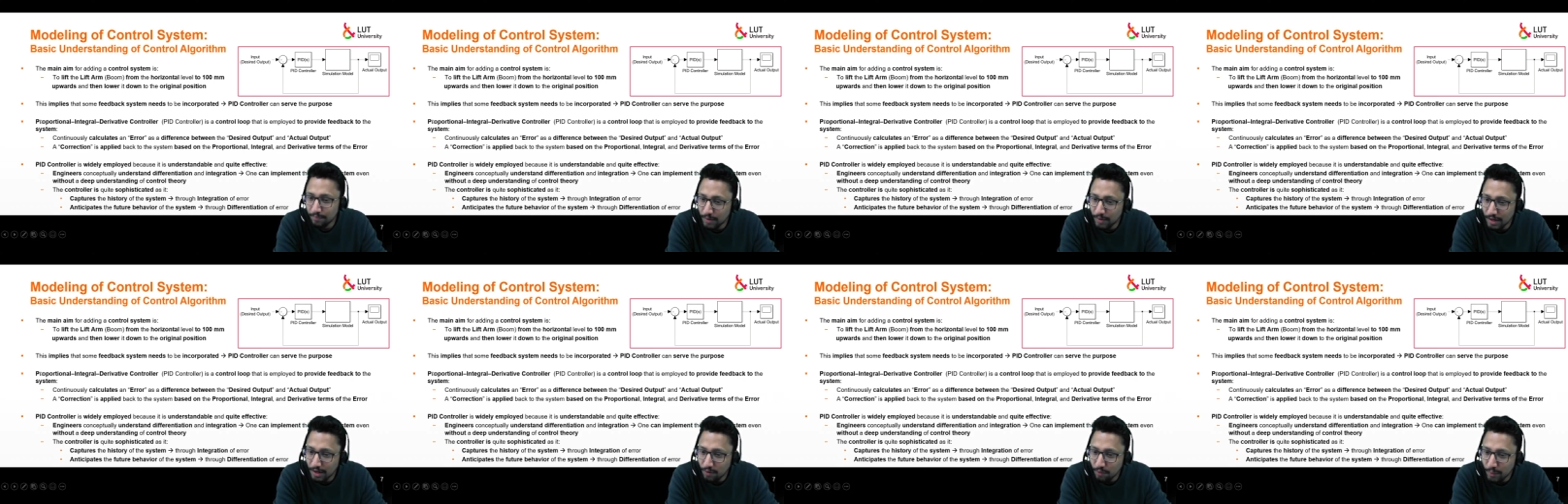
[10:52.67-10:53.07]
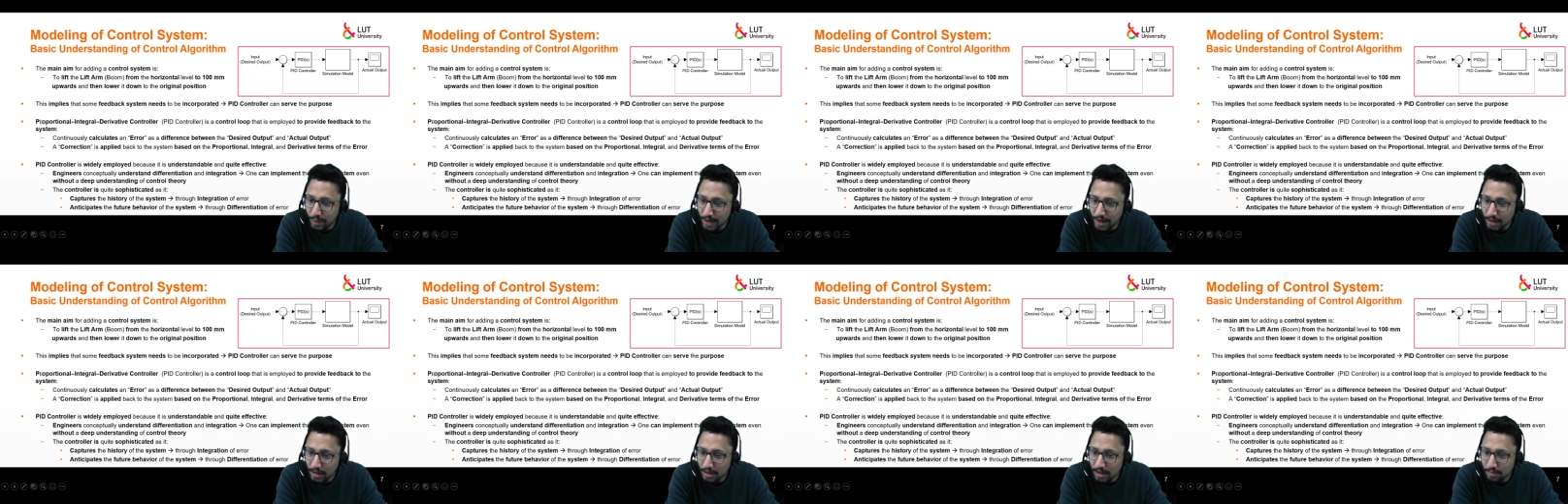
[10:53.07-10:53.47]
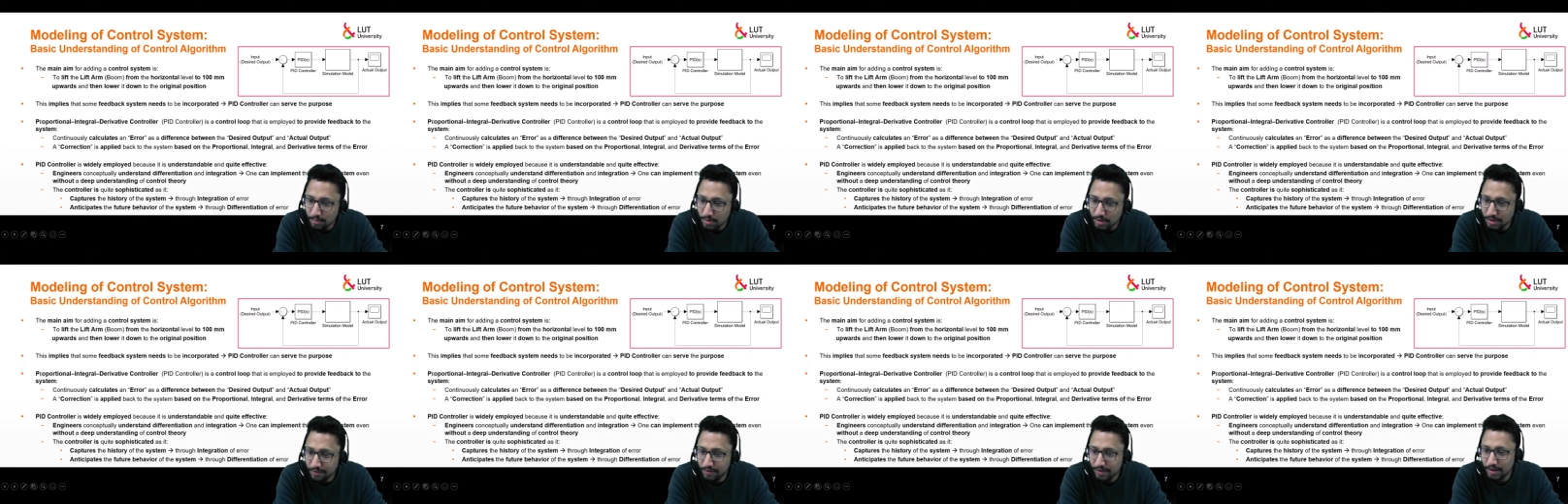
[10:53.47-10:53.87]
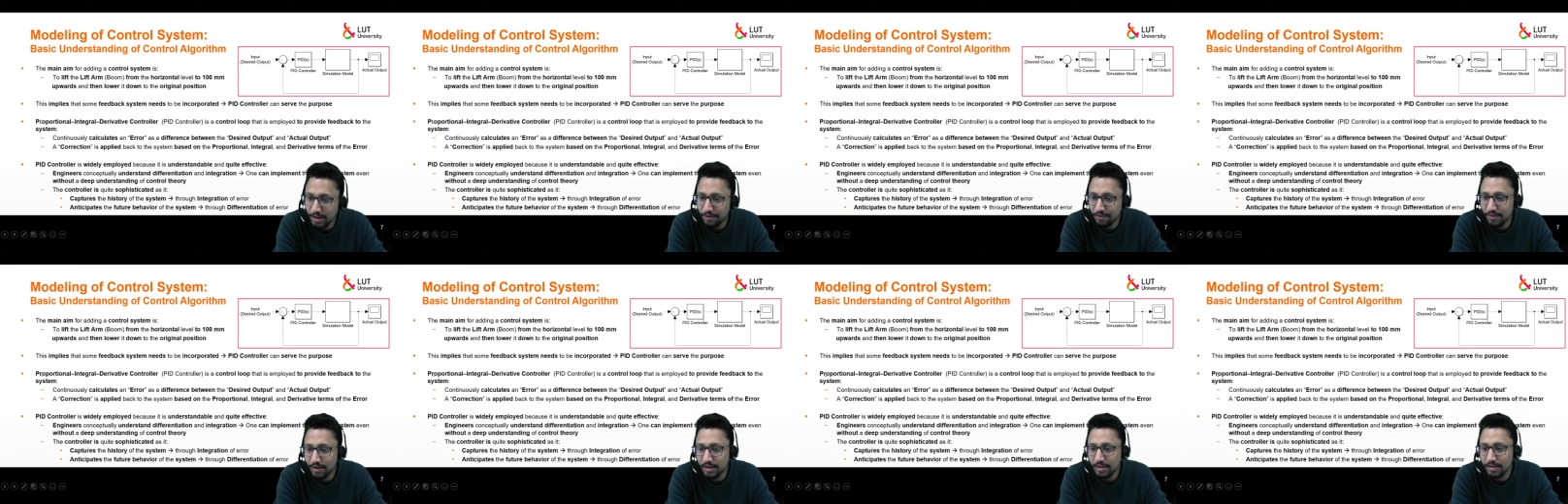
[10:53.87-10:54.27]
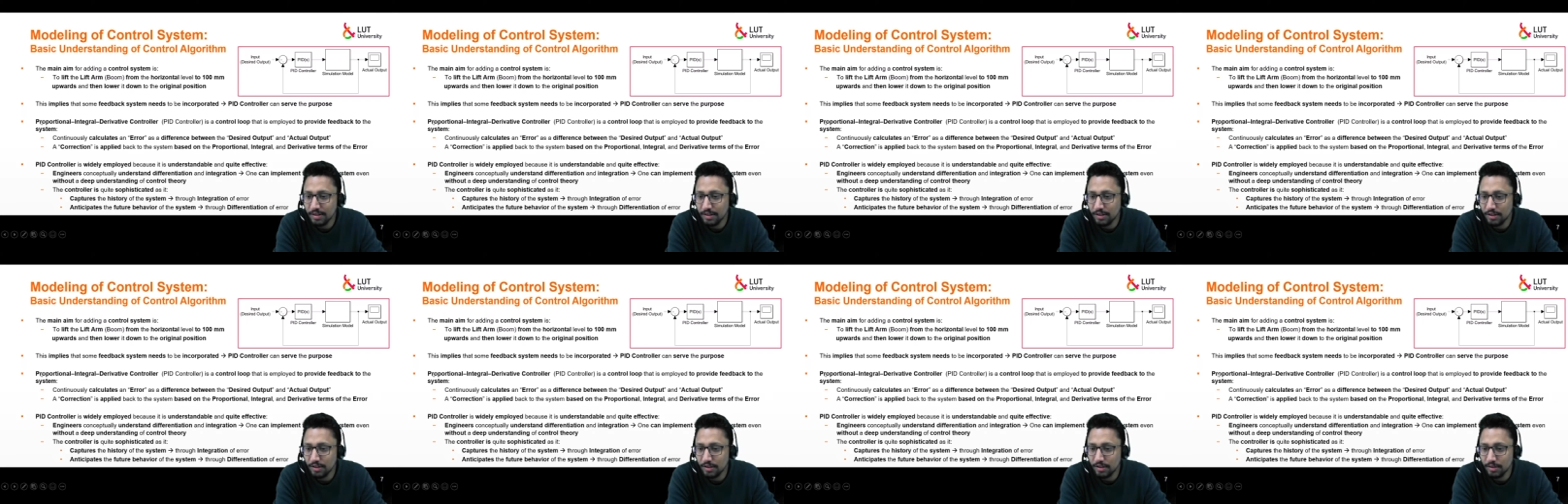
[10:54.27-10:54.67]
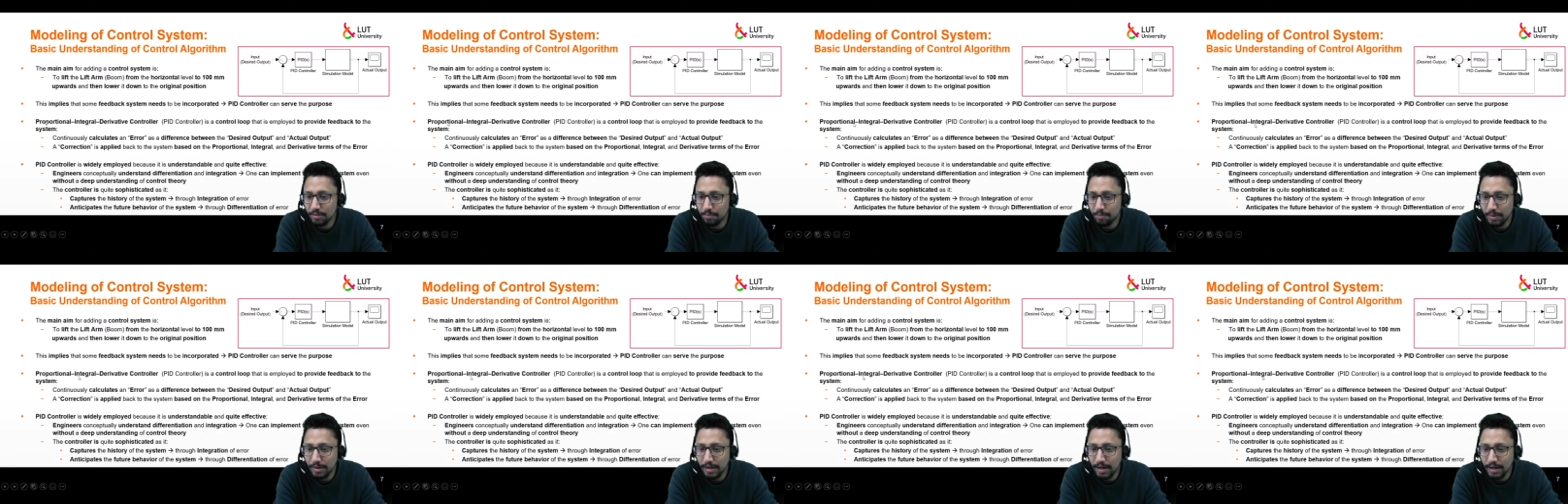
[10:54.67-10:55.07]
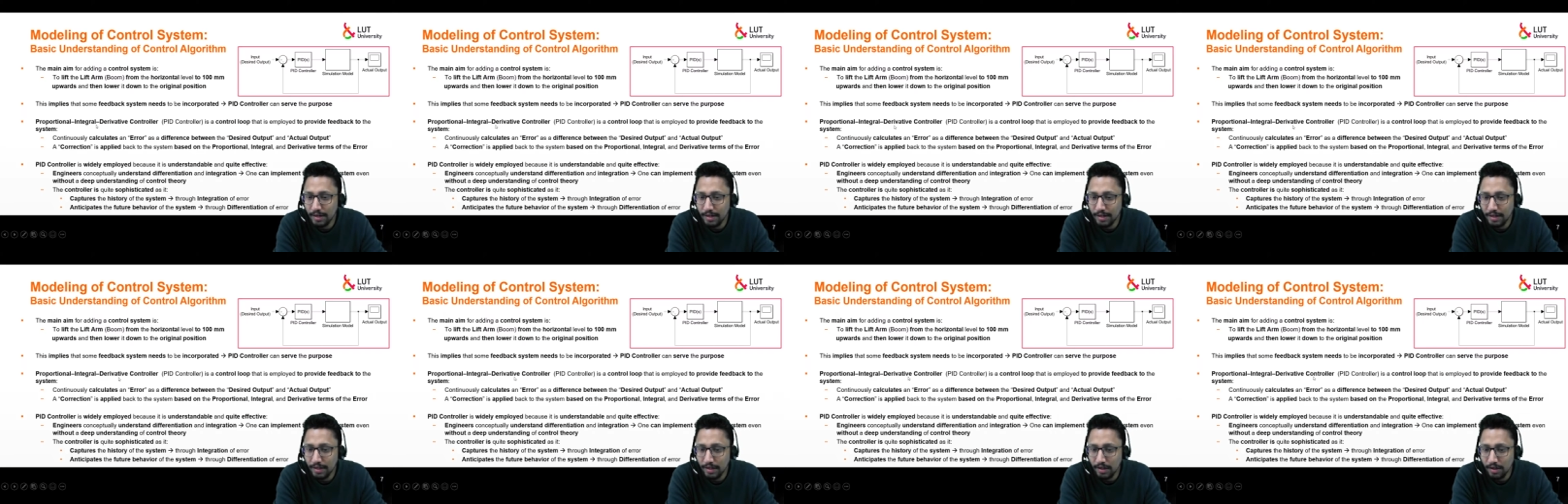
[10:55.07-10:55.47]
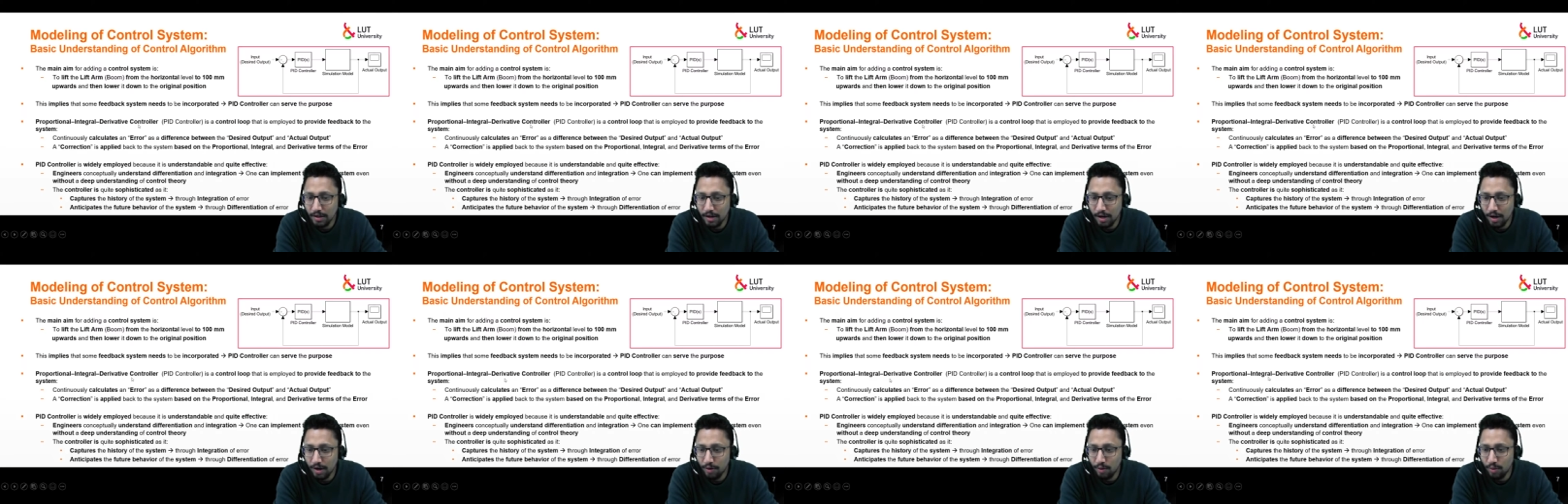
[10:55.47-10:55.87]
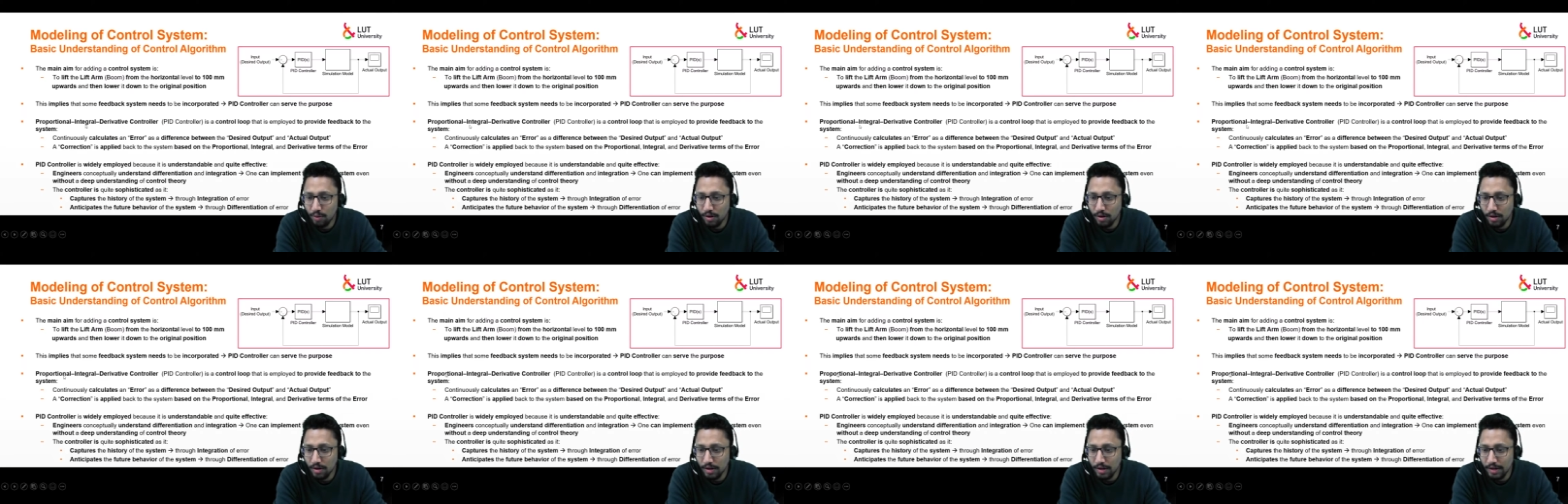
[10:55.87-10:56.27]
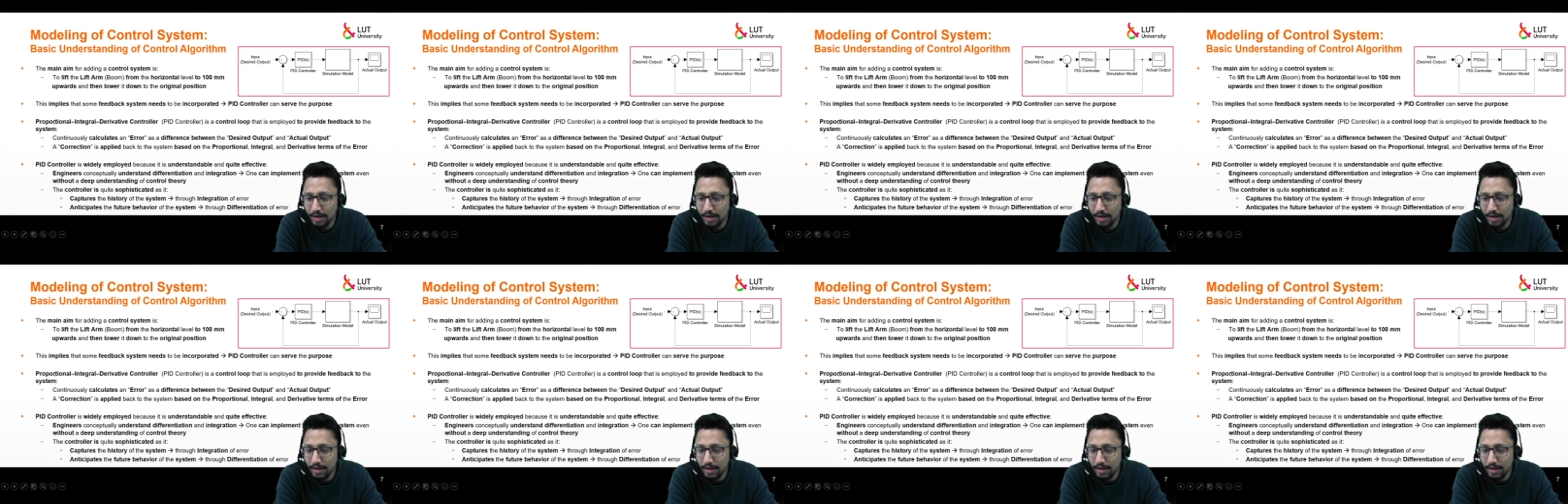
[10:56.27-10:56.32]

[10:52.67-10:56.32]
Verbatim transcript: in vague terms, if I define this P I D controller,